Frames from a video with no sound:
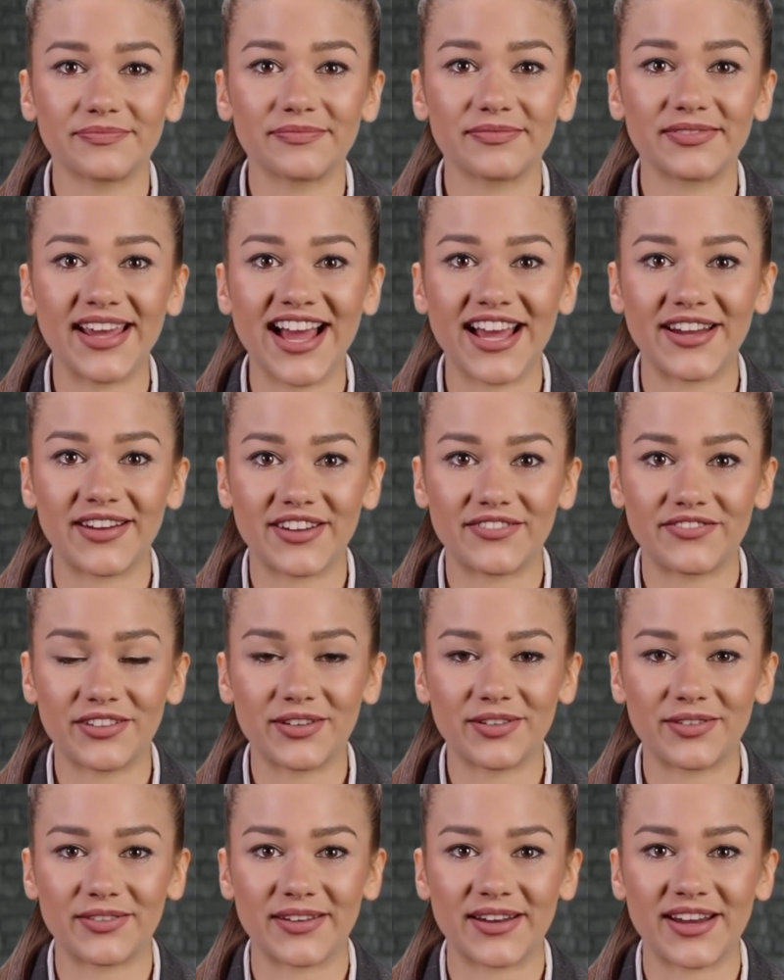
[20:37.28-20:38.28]

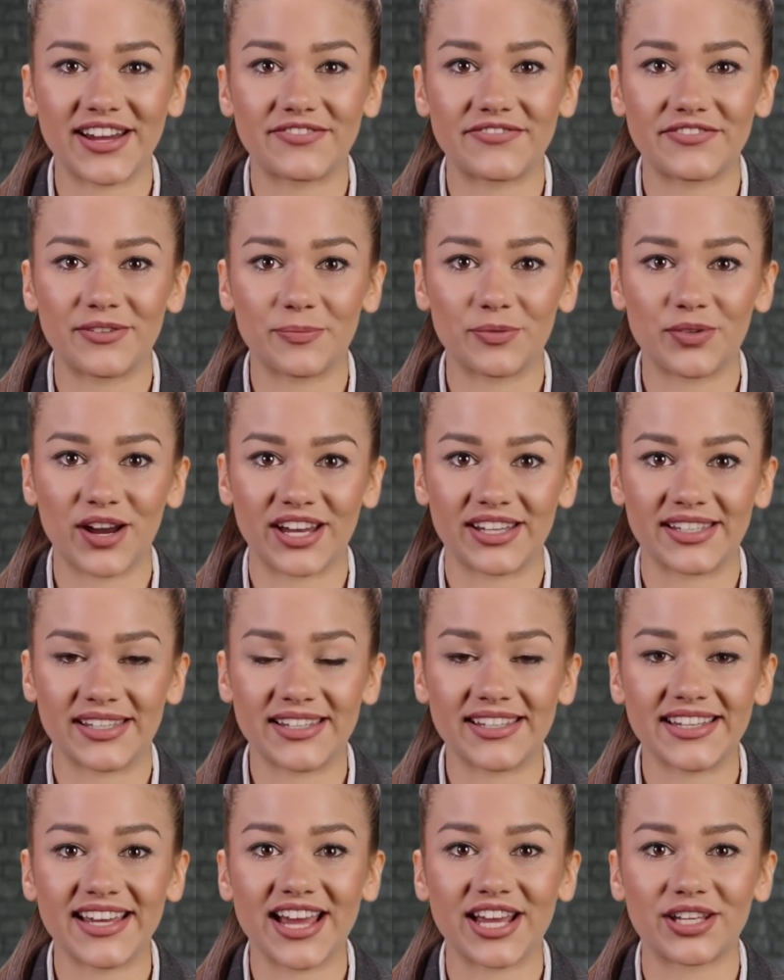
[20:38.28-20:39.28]
However, if the price of
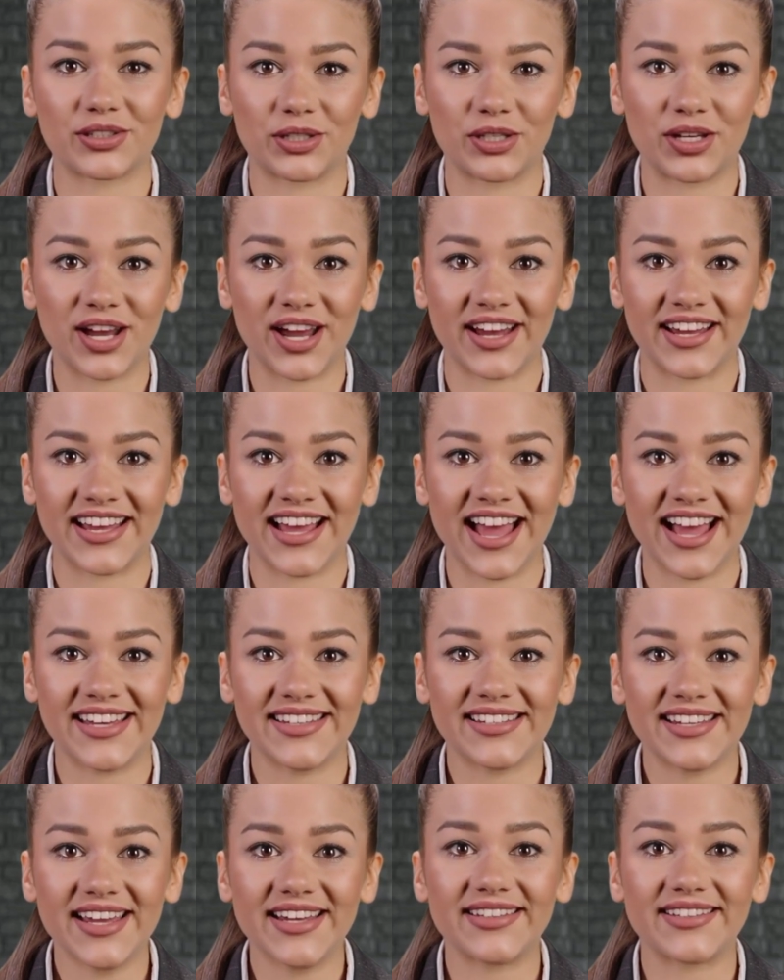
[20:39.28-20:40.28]
the underlying
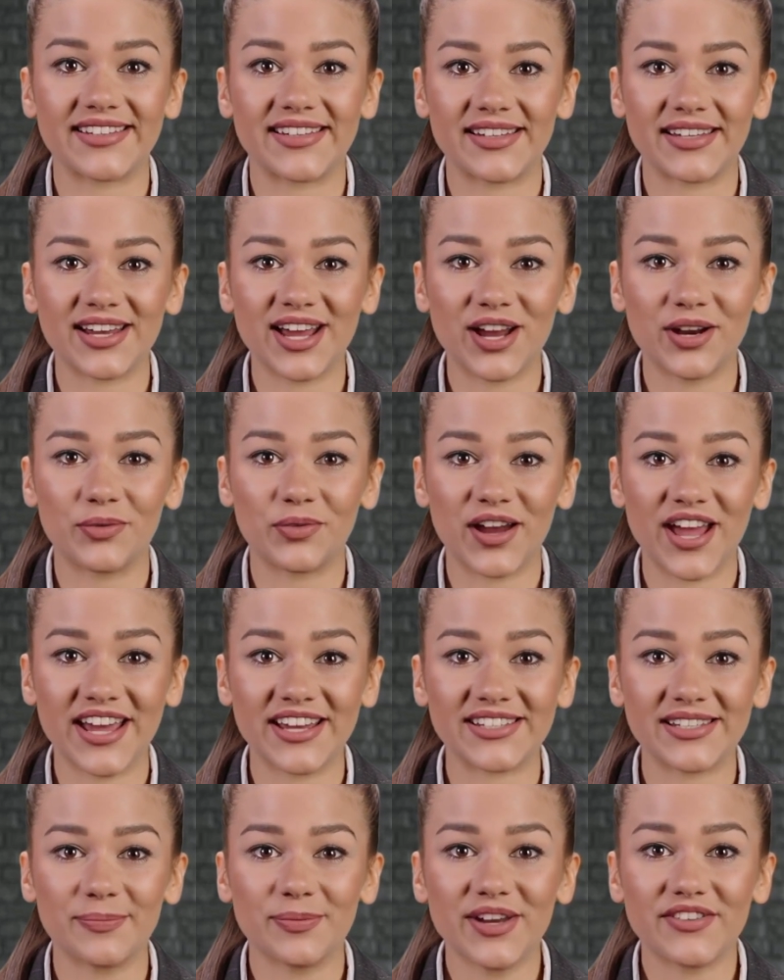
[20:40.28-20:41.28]
asset does not
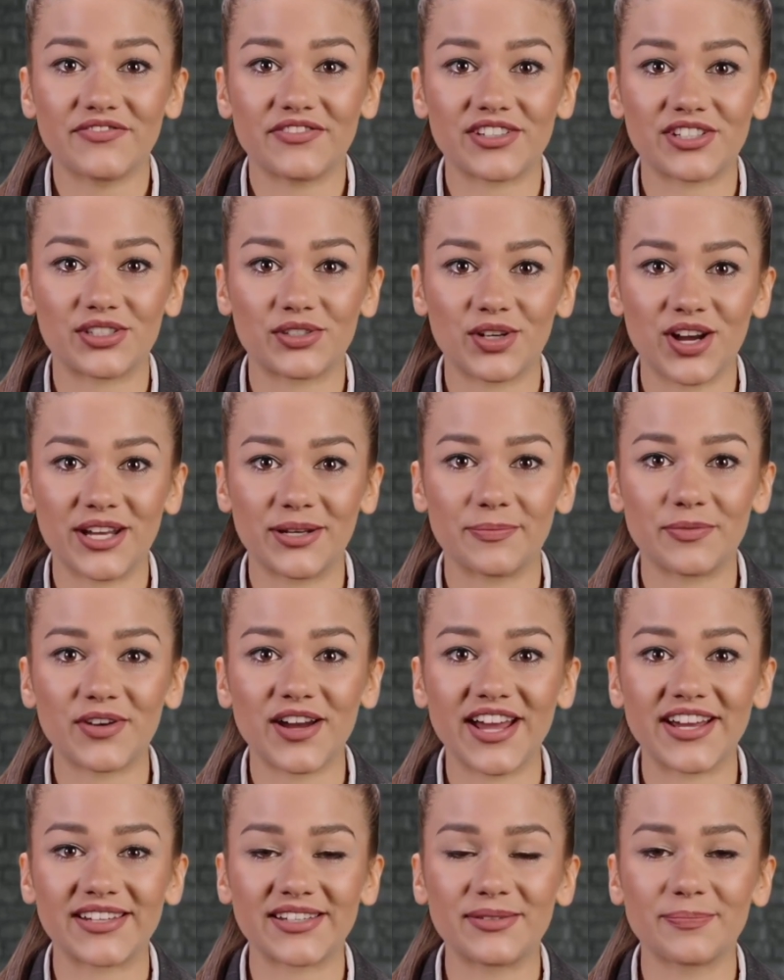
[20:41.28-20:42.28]
rise above the strike
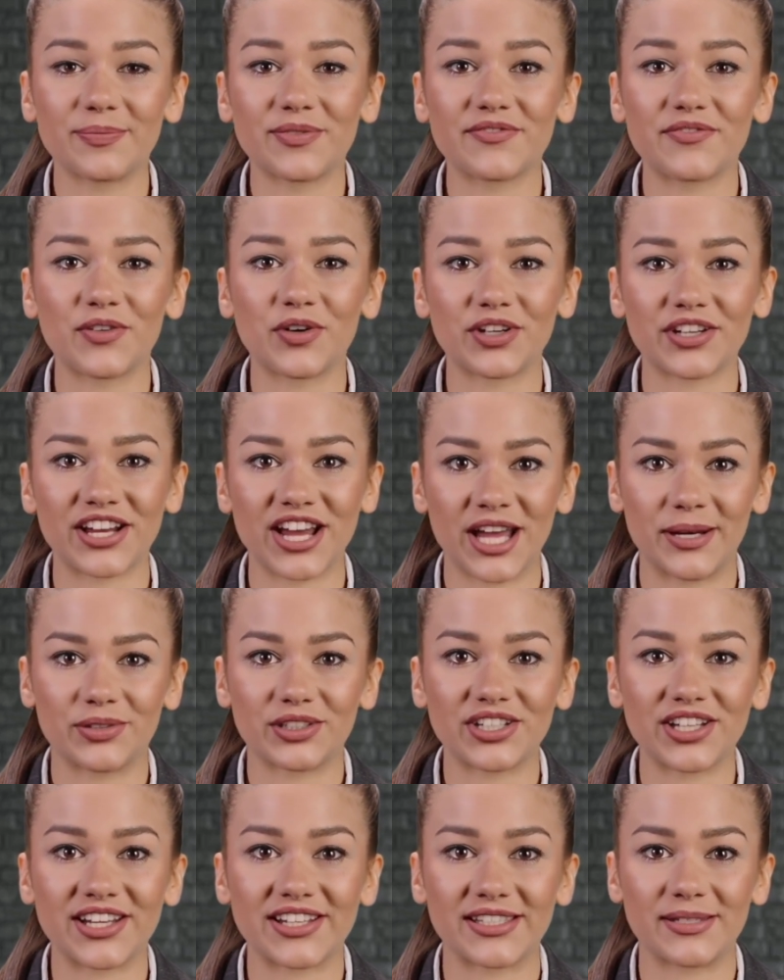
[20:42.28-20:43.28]
price before the
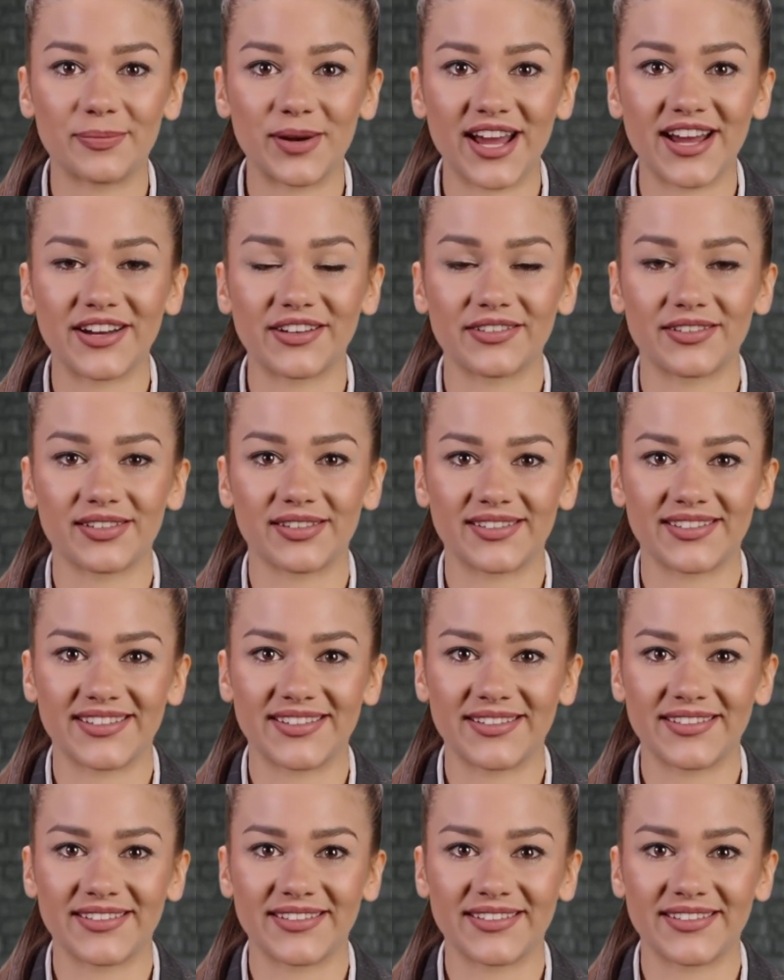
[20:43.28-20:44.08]
option expires,